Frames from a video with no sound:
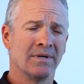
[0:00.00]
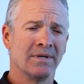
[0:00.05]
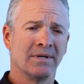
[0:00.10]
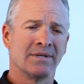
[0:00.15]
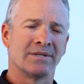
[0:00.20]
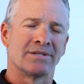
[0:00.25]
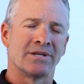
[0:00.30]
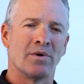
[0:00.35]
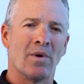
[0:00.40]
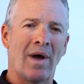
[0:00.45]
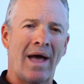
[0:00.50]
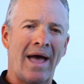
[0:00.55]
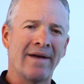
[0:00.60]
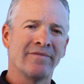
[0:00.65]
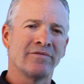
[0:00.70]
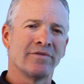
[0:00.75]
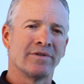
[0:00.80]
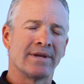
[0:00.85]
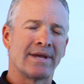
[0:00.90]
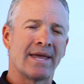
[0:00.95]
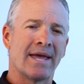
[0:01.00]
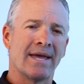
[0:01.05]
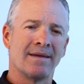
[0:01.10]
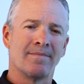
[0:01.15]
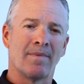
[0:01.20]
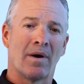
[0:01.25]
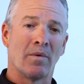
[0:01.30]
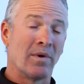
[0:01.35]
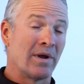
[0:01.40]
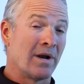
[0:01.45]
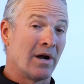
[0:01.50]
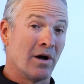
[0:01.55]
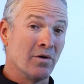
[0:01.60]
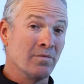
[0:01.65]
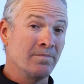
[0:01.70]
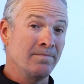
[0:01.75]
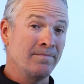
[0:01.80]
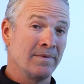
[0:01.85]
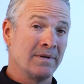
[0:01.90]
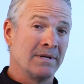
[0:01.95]
And so after the game, I went
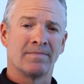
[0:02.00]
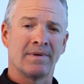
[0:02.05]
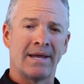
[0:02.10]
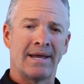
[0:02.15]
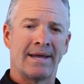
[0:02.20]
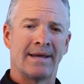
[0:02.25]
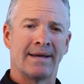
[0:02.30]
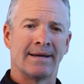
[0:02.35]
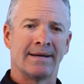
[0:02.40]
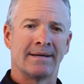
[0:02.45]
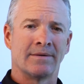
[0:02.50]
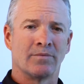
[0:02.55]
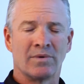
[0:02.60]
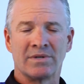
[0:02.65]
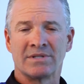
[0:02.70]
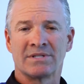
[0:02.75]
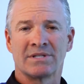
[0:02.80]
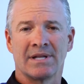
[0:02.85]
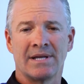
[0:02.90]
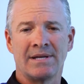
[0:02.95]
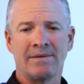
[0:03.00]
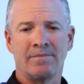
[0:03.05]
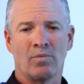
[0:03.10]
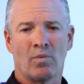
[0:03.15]
home and went to sleep,